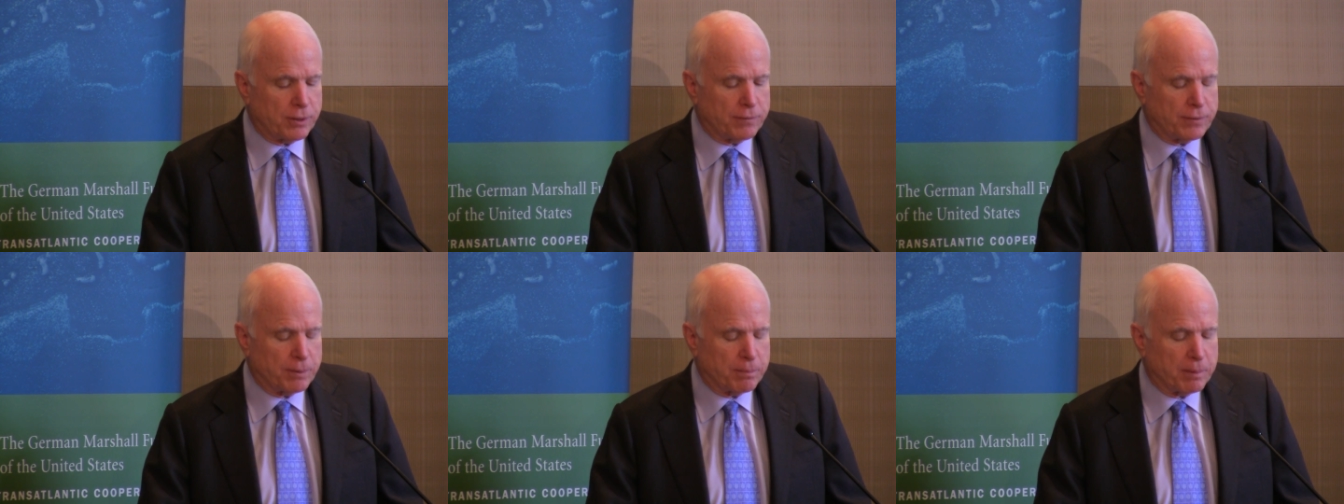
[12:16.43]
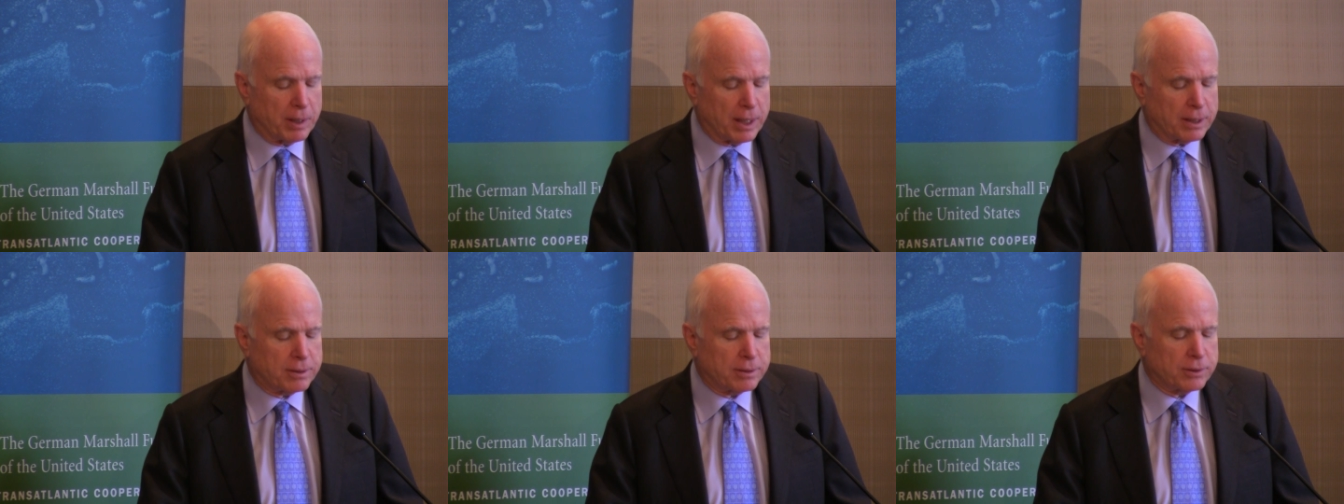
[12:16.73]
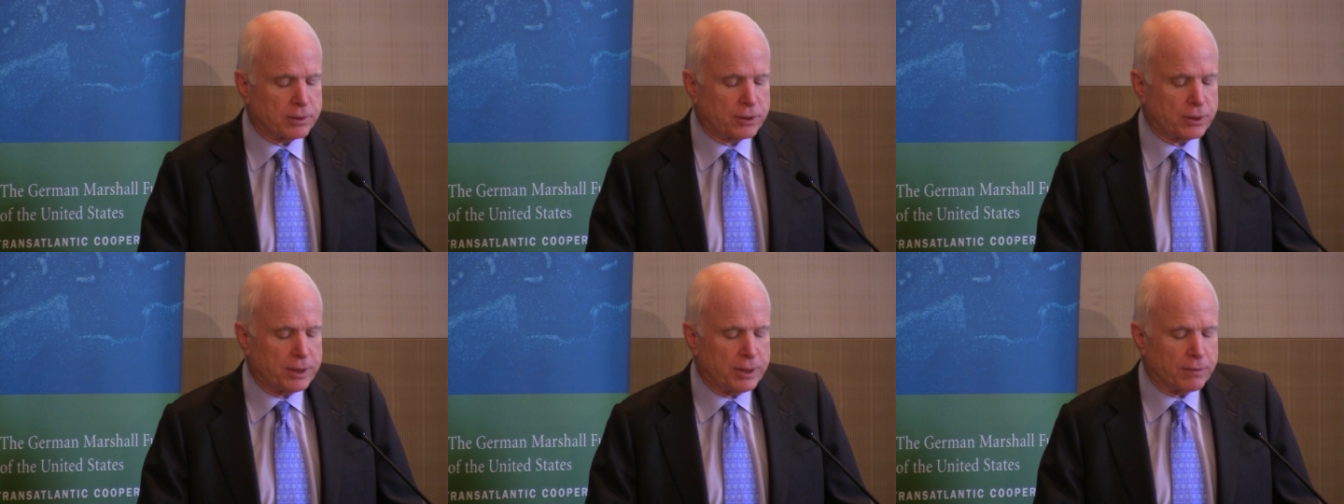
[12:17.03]
of
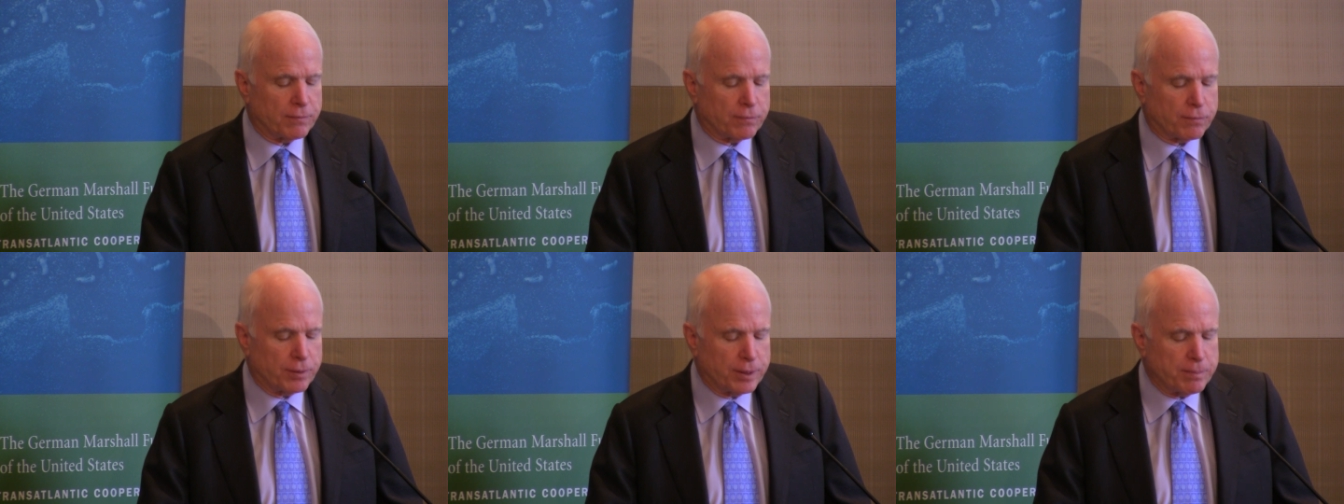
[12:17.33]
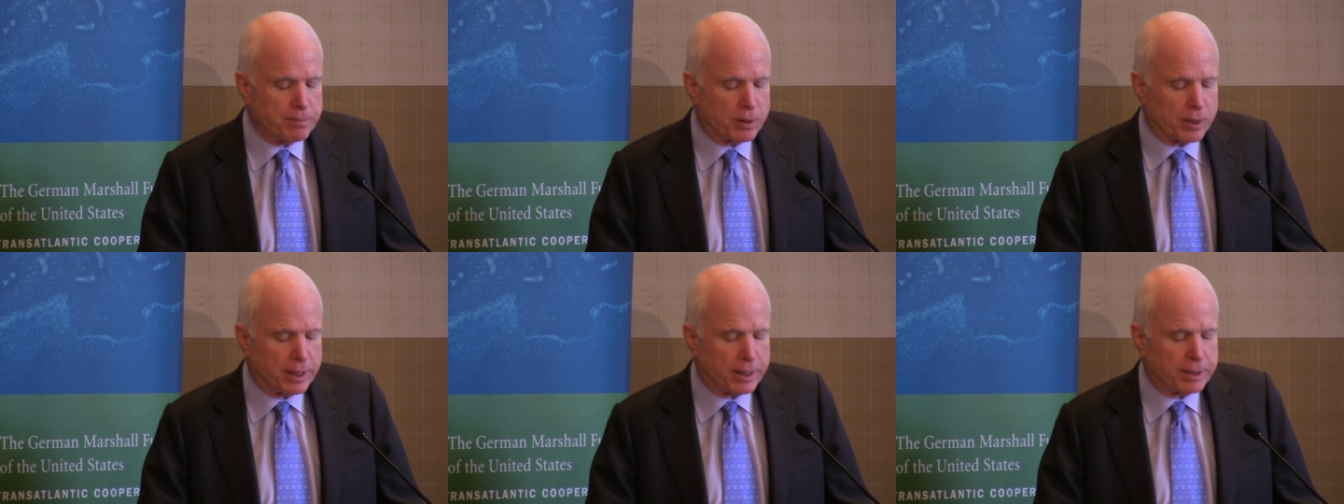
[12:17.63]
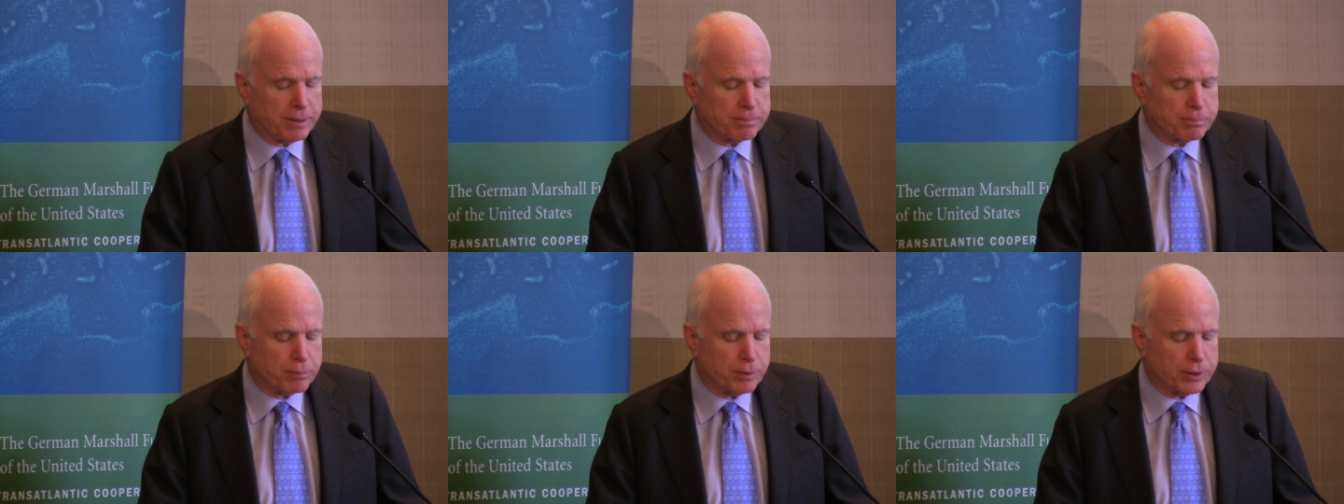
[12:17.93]
democracy and free
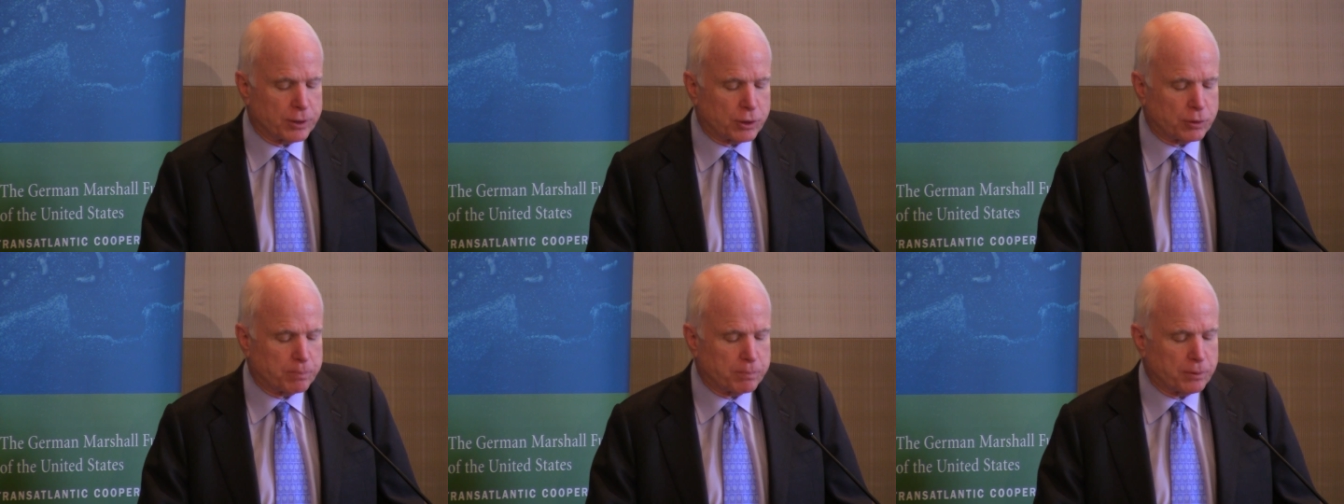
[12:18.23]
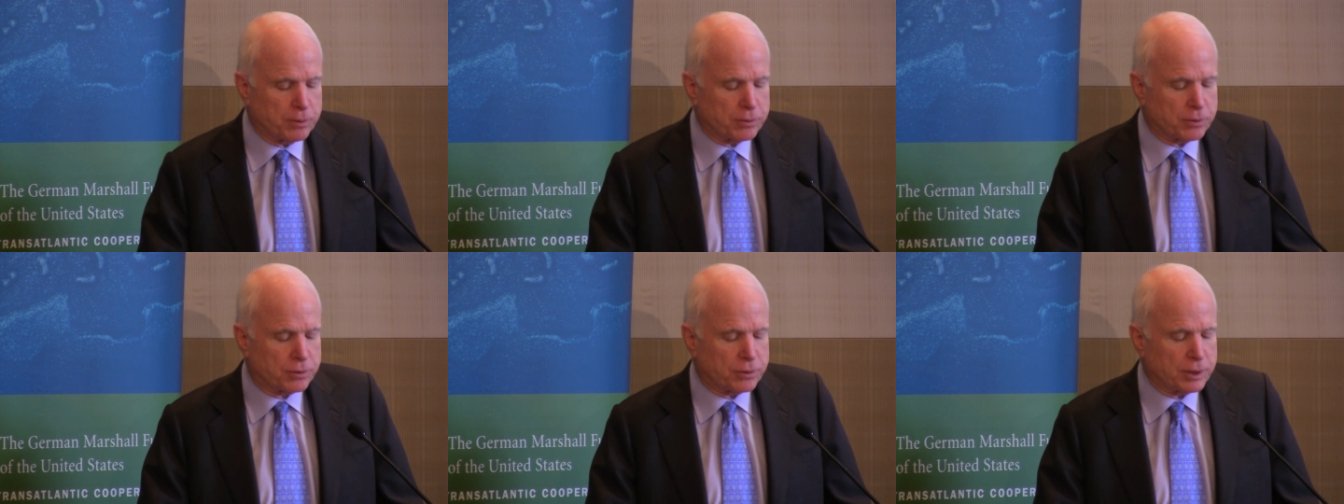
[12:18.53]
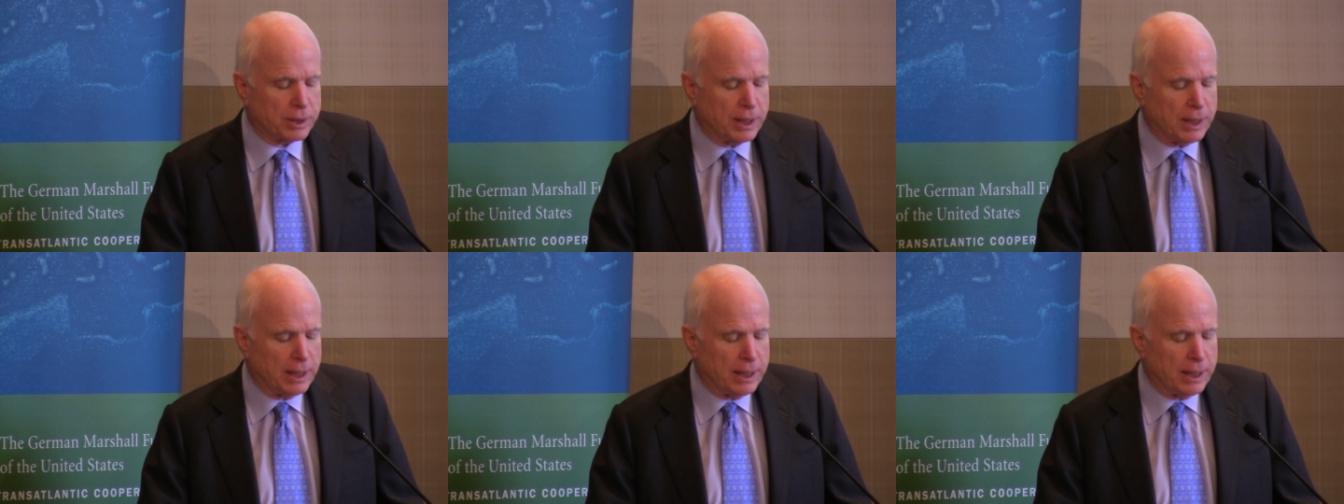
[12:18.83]
market principles